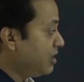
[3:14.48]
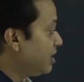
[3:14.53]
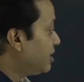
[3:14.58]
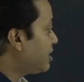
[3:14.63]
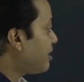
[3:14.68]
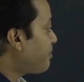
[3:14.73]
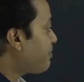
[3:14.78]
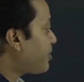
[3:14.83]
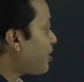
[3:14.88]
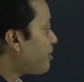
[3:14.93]

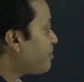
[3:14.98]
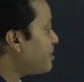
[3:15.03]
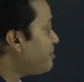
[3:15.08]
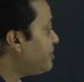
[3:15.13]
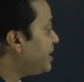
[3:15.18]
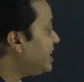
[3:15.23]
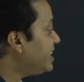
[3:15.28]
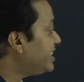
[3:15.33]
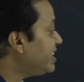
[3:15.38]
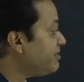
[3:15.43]
The
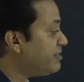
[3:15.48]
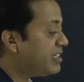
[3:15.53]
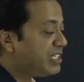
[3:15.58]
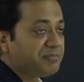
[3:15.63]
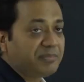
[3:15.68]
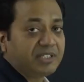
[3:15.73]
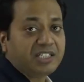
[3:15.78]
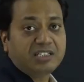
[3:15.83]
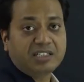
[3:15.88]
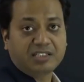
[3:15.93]
probability will
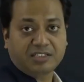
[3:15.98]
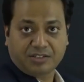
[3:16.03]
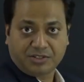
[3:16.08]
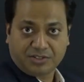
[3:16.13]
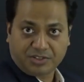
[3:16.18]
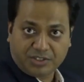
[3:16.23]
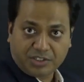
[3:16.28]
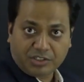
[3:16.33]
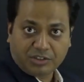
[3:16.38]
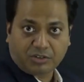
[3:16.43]
be
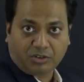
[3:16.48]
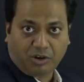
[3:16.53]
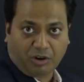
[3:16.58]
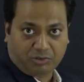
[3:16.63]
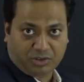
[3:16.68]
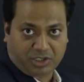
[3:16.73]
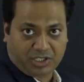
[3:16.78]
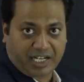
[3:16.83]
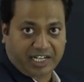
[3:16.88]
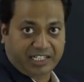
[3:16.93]
0
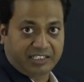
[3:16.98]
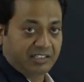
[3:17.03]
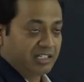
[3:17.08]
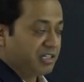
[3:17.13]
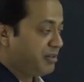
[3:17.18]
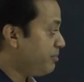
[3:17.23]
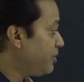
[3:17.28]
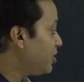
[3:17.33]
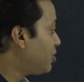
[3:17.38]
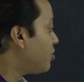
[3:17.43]
outside
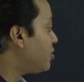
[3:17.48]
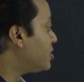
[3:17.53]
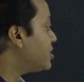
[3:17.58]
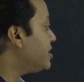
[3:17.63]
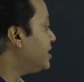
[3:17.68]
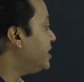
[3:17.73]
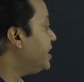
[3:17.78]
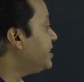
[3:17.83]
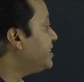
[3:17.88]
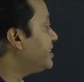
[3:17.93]
because
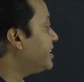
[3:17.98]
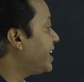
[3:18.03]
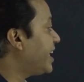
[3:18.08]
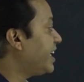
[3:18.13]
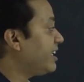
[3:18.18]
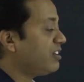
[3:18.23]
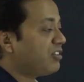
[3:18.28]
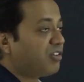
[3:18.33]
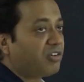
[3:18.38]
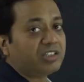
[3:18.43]
it
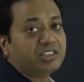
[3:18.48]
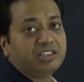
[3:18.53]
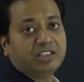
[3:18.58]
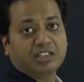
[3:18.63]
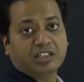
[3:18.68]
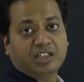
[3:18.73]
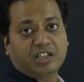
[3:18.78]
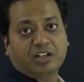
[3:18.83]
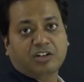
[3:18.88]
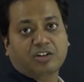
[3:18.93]
cannot
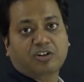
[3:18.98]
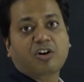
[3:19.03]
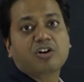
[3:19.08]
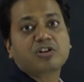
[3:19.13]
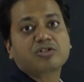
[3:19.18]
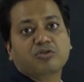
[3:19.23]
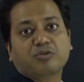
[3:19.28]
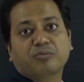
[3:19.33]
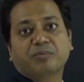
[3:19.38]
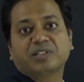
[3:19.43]

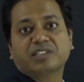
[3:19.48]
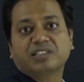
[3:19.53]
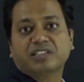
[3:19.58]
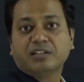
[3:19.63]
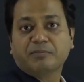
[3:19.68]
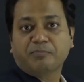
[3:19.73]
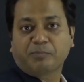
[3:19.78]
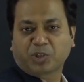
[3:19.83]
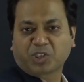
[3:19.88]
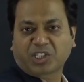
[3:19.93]
cross over
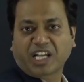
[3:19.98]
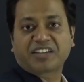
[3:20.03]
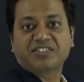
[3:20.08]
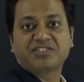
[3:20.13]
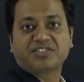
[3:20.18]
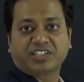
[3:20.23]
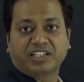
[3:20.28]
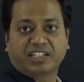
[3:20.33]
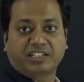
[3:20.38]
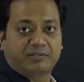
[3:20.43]
the
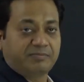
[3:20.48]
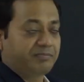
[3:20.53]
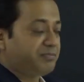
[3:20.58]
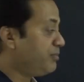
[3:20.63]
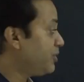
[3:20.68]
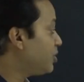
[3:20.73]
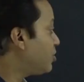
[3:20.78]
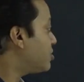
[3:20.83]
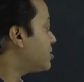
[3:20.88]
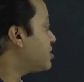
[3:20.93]
potential,
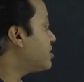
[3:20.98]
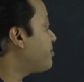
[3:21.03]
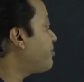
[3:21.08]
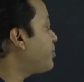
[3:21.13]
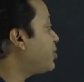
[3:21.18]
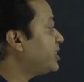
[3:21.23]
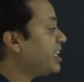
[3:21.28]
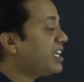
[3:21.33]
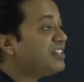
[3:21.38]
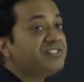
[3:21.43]
because the
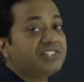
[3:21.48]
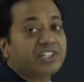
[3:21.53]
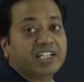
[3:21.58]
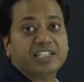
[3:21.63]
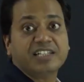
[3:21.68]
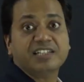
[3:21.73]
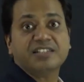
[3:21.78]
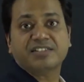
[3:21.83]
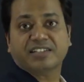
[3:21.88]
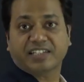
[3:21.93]
potential
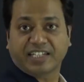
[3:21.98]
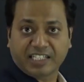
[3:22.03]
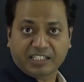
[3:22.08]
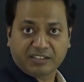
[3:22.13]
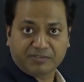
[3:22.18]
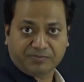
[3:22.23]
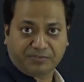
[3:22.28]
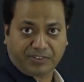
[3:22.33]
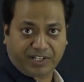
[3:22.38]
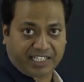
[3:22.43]
is
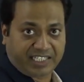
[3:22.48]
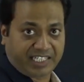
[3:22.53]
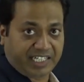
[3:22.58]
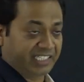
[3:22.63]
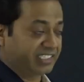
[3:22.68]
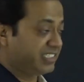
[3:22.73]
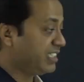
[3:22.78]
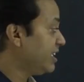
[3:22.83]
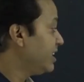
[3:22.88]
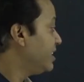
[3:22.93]

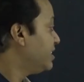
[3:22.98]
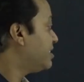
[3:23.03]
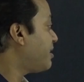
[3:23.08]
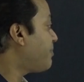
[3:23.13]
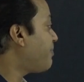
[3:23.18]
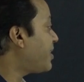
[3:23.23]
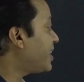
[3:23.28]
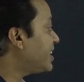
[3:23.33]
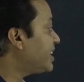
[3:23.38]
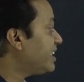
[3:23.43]
infinite. The
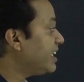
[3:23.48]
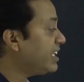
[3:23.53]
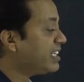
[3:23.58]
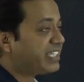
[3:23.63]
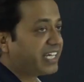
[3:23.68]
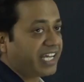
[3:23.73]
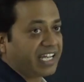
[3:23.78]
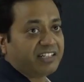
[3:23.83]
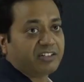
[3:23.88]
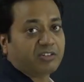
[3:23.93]
particle
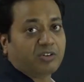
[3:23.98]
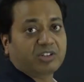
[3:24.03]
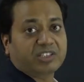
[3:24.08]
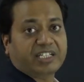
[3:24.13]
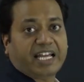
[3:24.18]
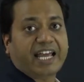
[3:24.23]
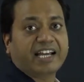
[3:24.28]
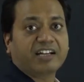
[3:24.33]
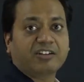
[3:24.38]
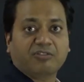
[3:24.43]

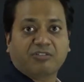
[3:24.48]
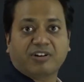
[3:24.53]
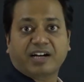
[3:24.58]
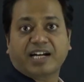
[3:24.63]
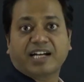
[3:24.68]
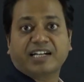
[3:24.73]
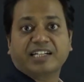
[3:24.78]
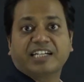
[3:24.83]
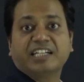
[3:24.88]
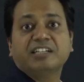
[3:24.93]
cannot
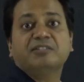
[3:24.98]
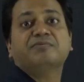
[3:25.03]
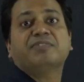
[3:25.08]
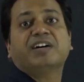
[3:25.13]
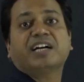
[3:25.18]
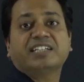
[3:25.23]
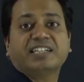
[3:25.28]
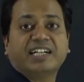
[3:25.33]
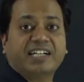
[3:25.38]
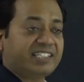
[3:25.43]
acquire
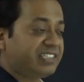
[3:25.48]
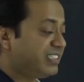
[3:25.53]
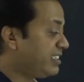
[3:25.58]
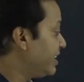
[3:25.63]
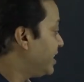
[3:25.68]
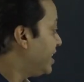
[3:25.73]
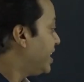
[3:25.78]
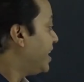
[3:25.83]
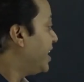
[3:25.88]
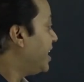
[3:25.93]
infinite
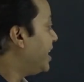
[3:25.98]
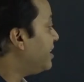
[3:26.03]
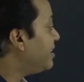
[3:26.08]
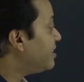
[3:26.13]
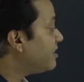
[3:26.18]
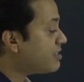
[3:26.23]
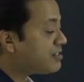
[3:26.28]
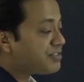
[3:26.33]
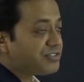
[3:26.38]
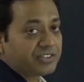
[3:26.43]

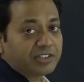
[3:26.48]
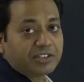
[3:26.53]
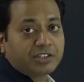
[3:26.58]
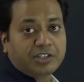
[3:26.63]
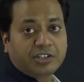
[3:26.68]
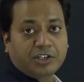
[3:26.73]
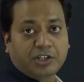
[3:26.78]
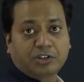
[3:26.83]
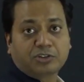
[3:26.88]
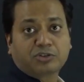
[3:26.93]

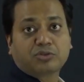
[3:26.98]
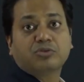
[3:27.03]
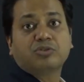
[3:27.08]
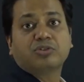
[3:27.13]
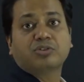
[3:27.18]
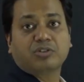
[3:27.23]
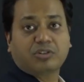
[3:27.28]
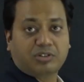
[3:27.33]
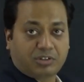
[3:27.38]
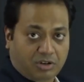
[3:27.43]
energy
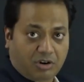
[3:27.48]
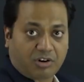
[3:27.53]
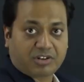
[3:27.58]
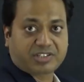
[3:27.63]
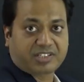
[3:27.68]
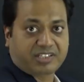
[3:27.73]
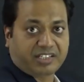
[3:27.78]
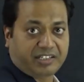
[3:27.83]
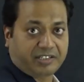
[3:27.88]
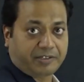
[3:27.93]
to
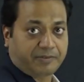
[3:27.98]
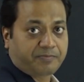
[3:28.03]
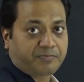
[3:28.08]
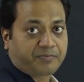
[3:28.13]
cross there,